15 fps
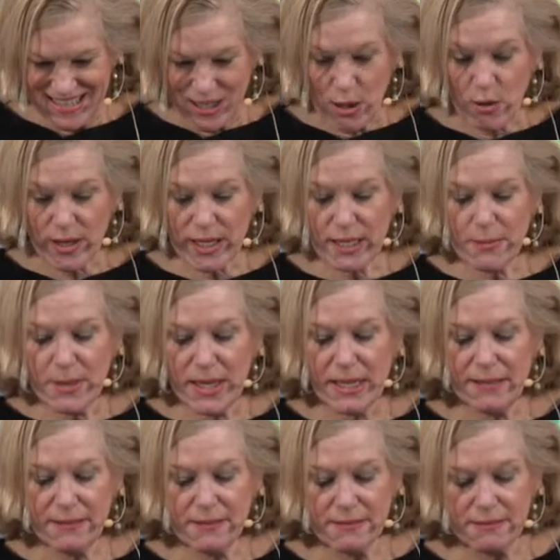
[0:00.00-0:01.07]
According to
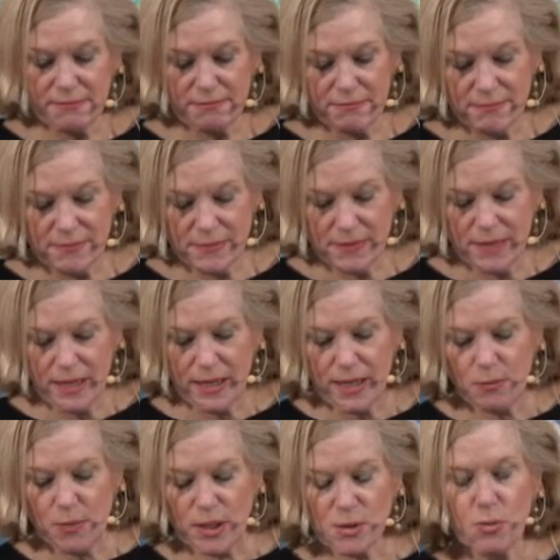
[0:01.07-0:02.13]
me,
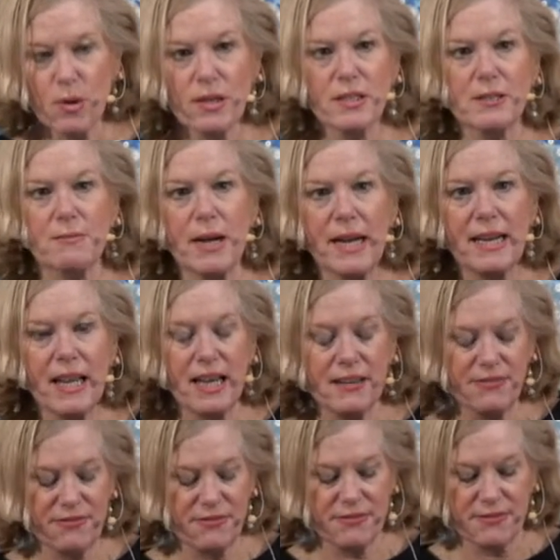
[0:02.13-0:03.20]
and what's worked in my
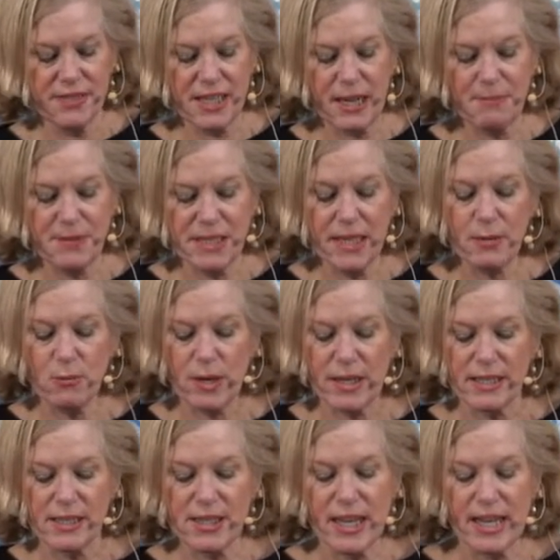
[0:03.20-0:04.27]
life, top 10
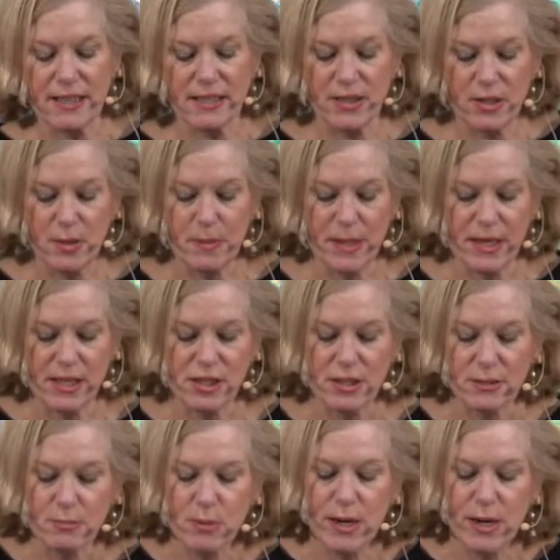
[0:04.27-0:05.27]
ways to act on your passion.